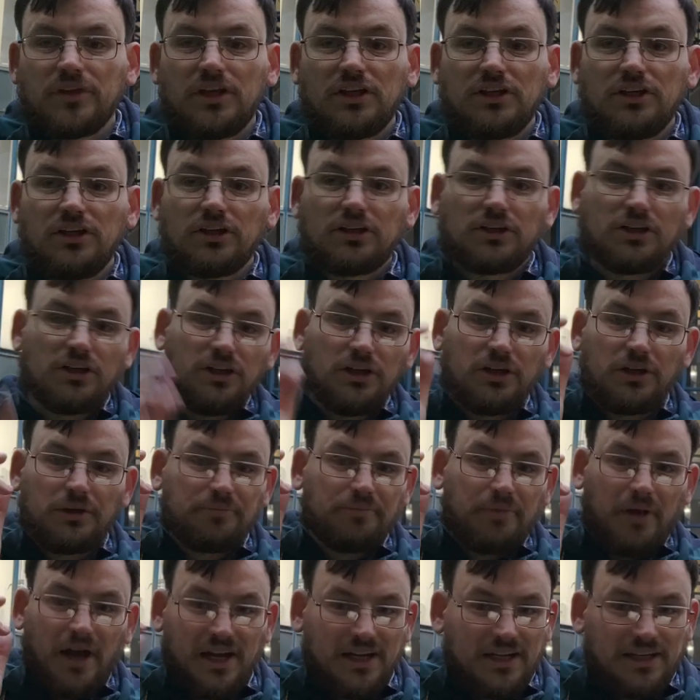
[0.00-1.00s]
you can
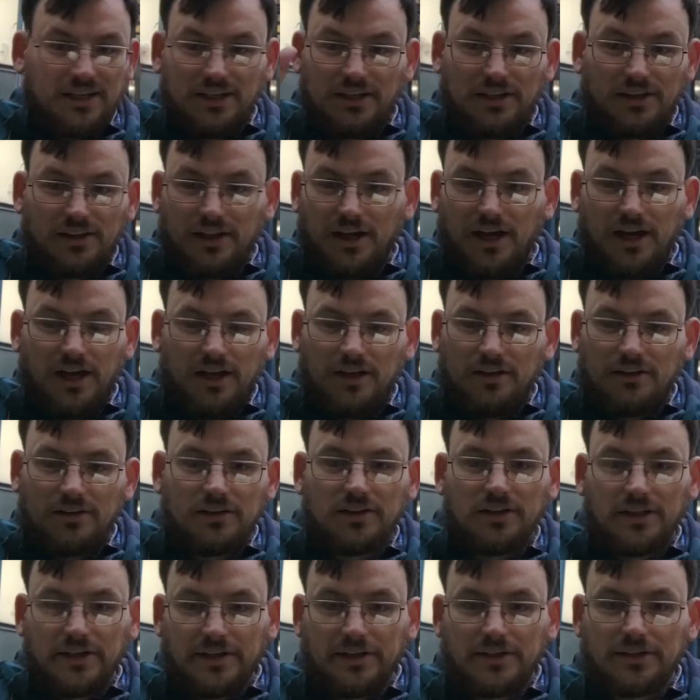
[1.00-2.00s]
look back at that
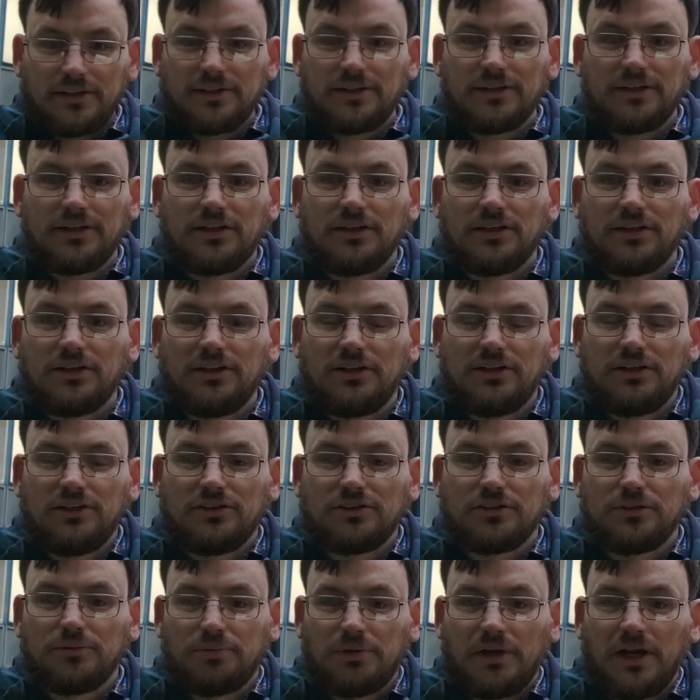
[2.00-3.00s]
link in the
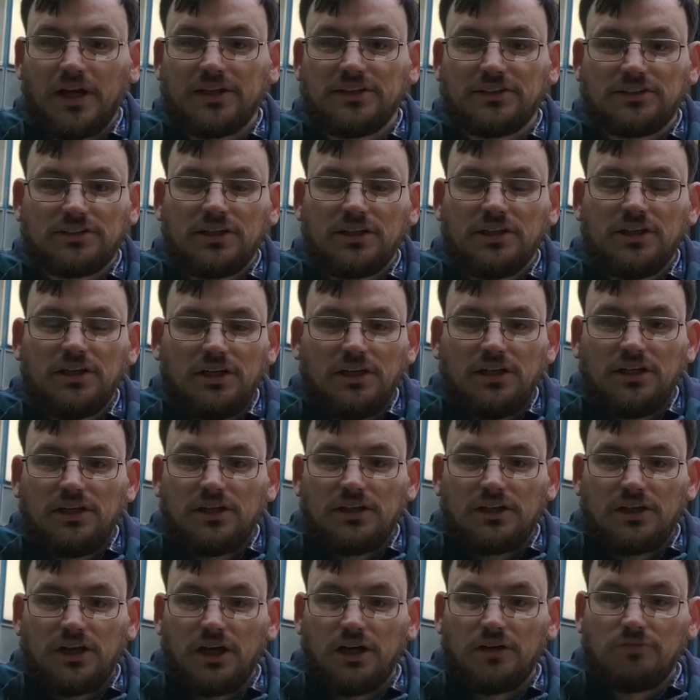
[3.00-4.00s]
usual place
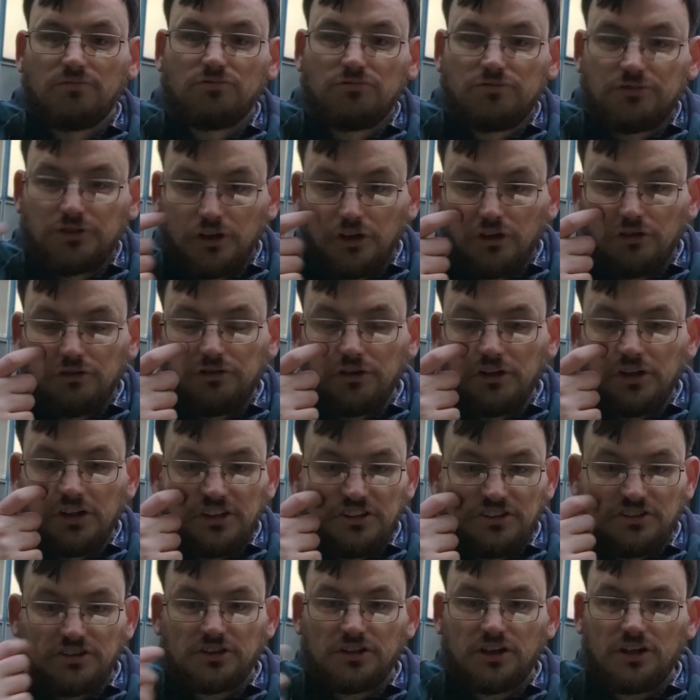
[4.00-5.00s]
for the full
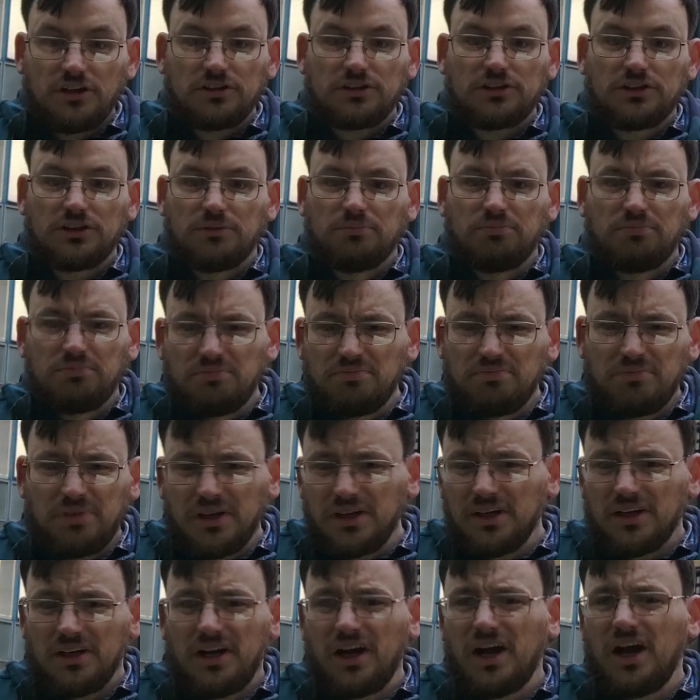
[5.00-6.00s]
introduction.
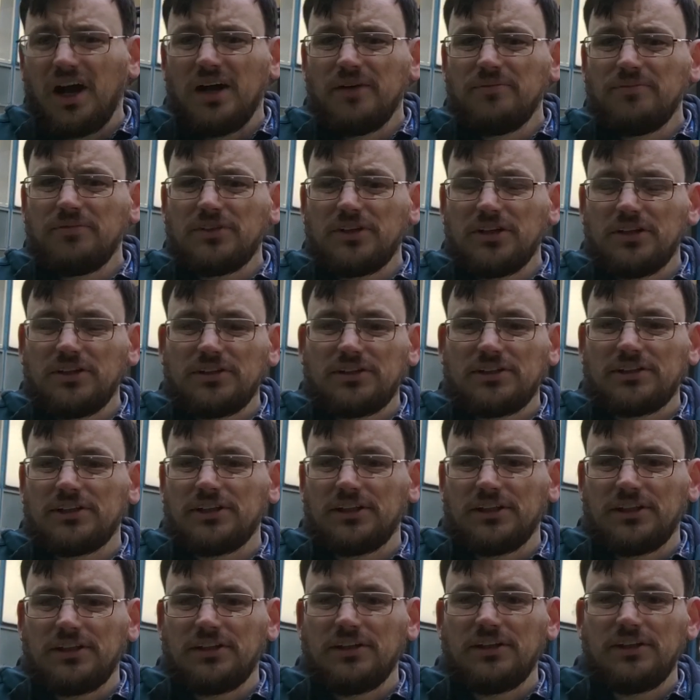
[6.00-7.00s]
But I'm trying to
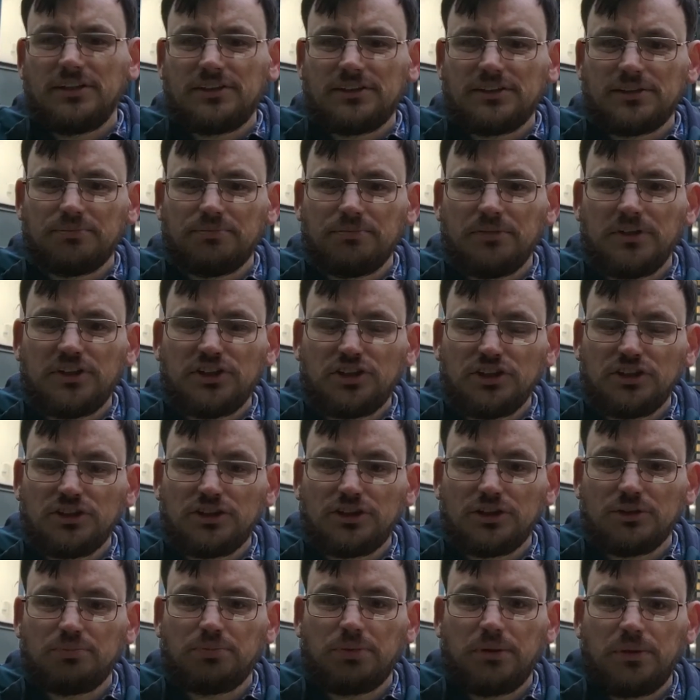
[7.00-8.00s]
see, in these submissions
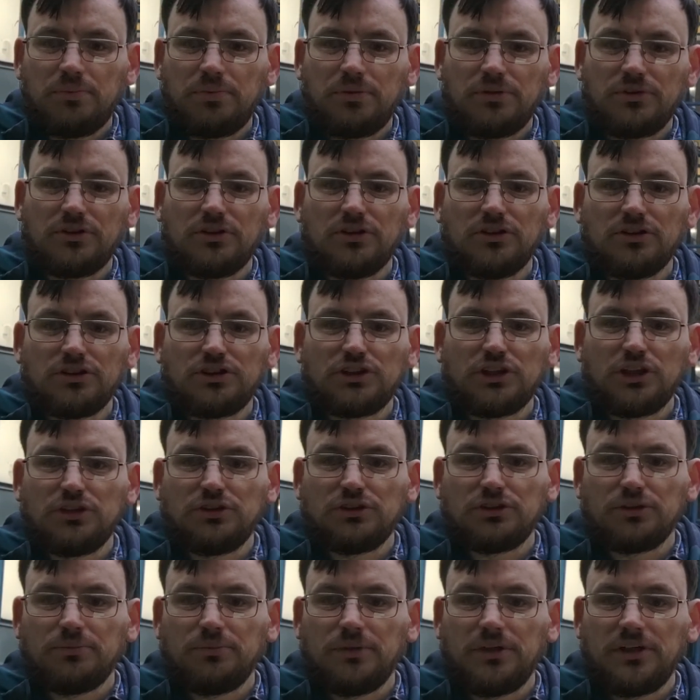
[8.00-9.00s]
that people do on
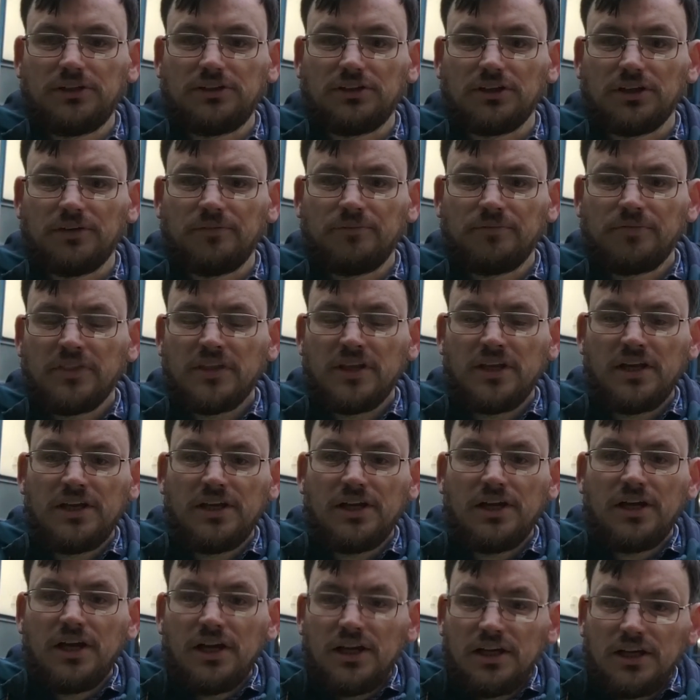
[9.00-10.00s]
social media,
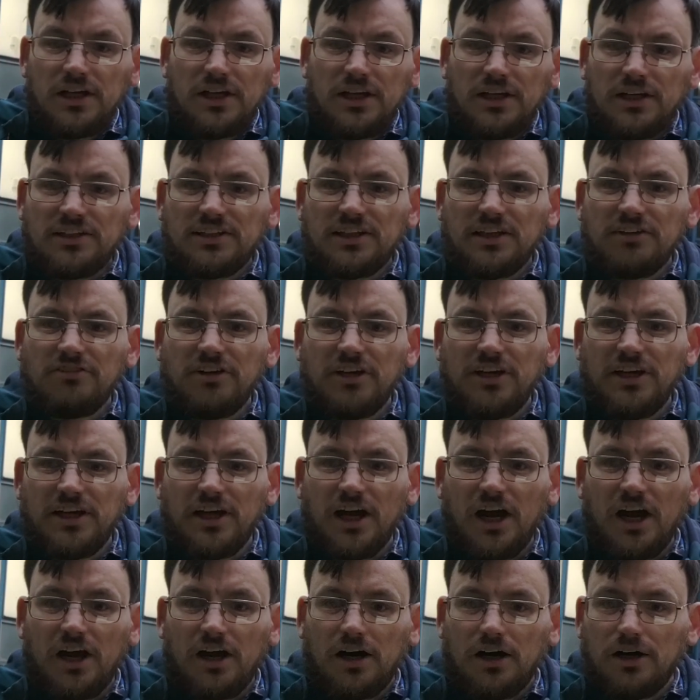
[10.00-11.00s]
is there any
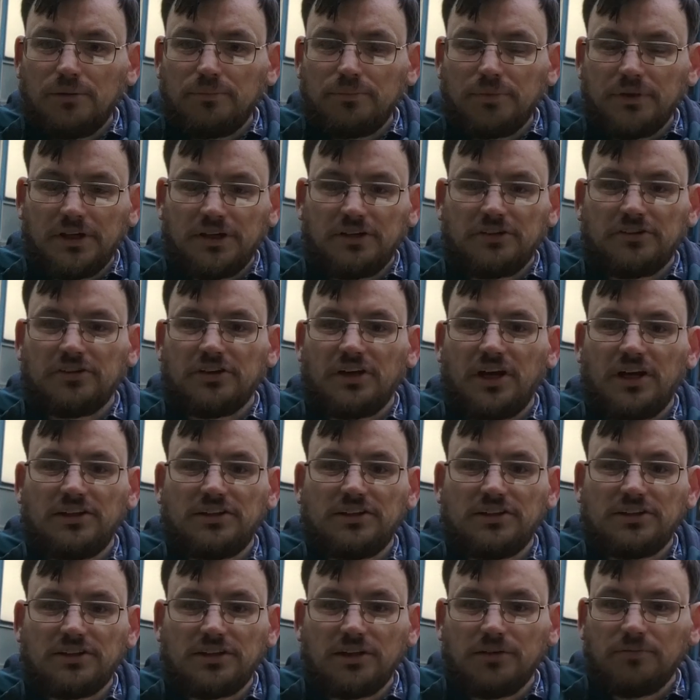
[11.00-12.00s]
art being
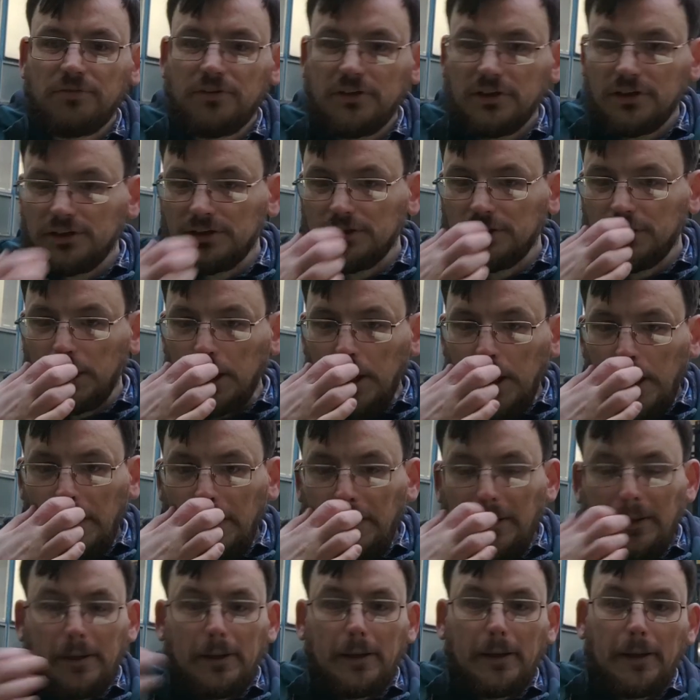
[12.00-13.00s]
created, something that
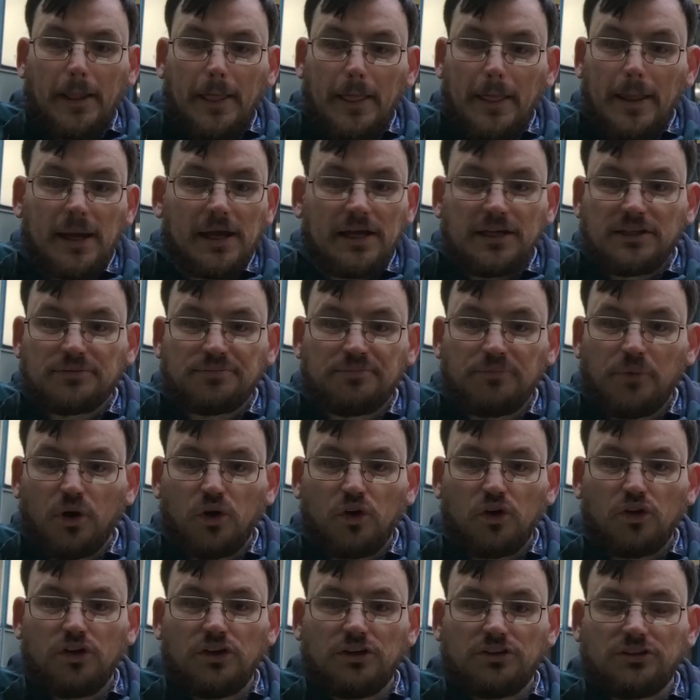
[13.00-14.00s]
is
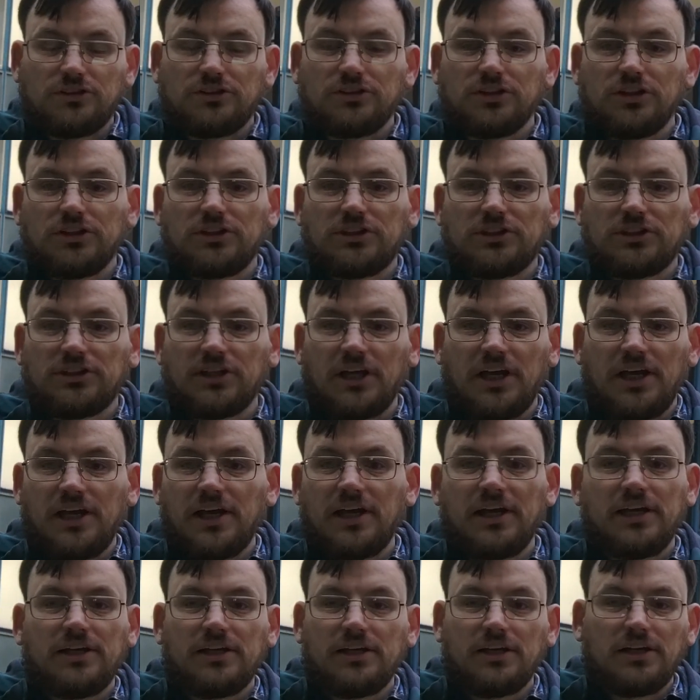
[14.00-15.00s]
more than just
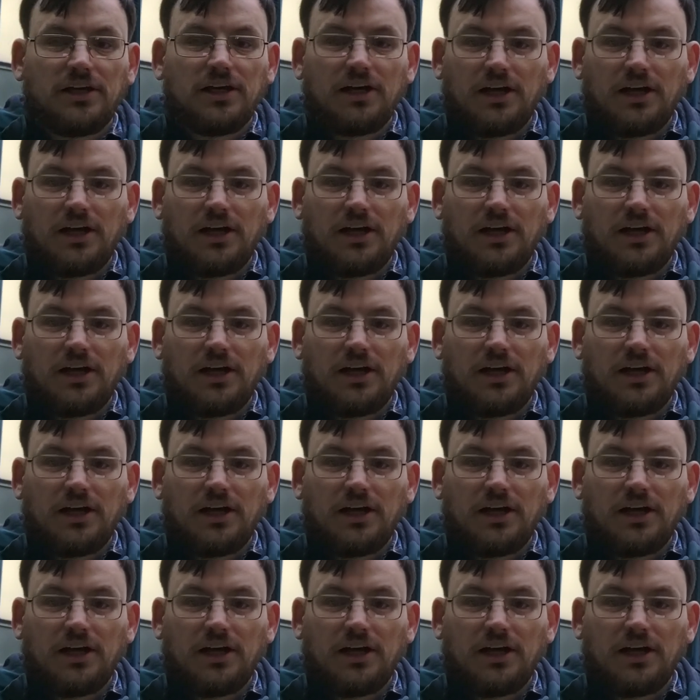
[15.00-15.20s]
a